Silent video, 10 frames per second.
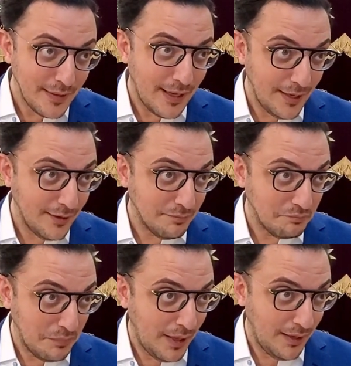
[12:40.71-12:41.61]
I know
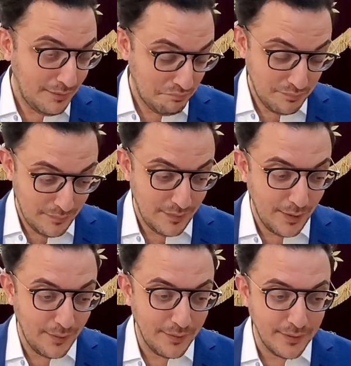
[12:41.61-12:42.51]

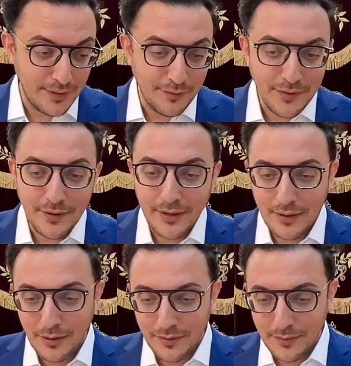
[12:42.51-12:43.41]
definitely during
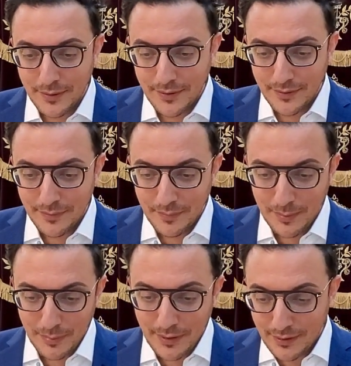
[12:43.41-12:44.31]
COVID when
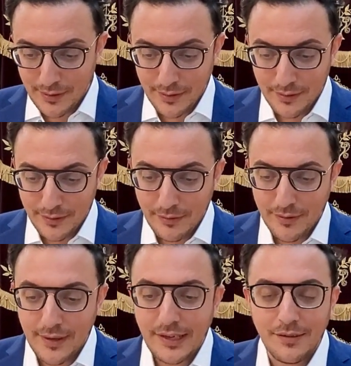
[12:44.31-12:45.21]
people,
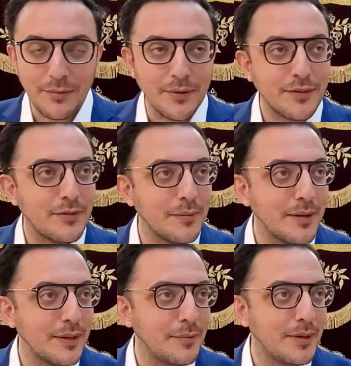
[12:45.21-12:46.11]
transactions were
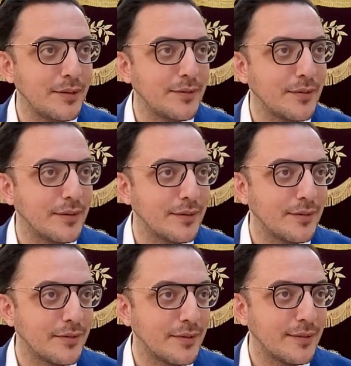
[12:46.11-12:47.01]
extremely limited in certain
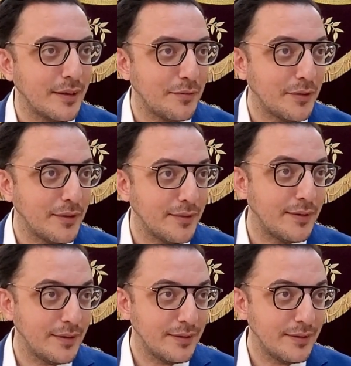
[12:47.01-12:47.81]
industries, I have friends that